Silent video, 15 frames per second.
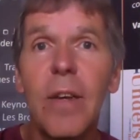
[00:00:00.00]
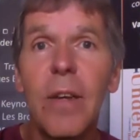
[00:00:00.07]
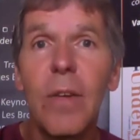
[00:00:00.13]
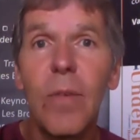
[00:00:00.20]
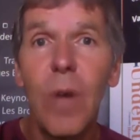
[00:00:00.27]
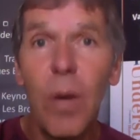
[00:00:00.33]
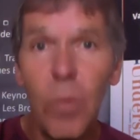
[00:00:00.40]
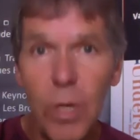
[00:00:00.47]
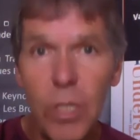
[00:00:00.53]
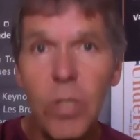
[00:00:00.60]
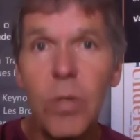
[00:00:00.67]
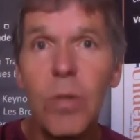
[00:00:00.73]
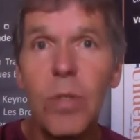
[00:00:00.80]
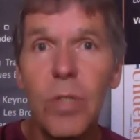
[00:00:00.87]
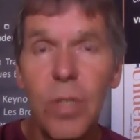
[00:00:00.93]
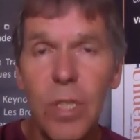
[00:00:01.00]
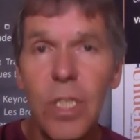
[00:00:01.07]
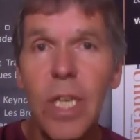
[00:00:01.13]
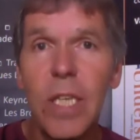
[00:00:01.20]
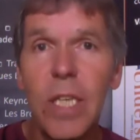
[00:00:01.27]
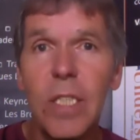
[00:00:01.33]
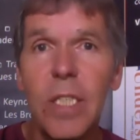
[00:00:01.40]
I wish you
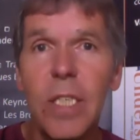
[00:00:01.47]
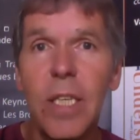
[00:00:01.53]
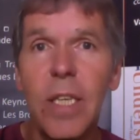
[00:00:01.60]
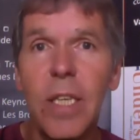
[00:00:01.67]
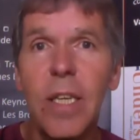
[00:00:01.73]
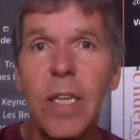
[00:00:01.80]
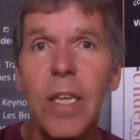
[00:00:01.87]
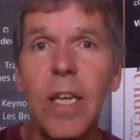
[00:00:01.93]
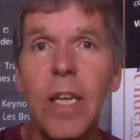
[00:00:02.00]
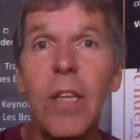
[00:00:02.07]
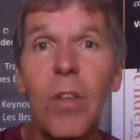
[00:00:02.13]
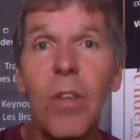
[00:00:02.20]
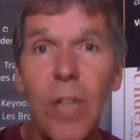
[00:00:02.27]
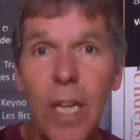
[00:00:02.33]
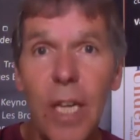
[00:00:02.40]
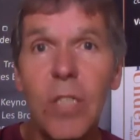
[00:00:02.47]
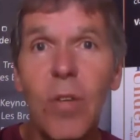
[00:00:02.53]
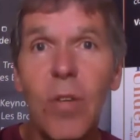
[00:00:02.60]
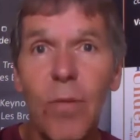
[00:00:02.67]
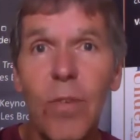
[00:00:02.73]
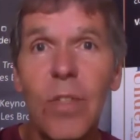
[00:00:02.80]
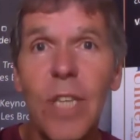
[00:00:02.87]
success in your next
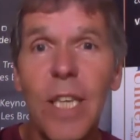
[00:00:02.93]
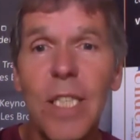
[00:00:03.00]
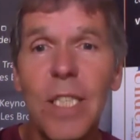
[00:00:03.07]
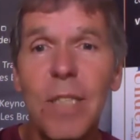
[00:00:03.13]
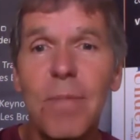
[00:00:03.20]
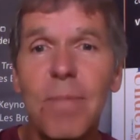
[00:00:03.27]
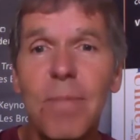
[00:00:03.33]
confrontation.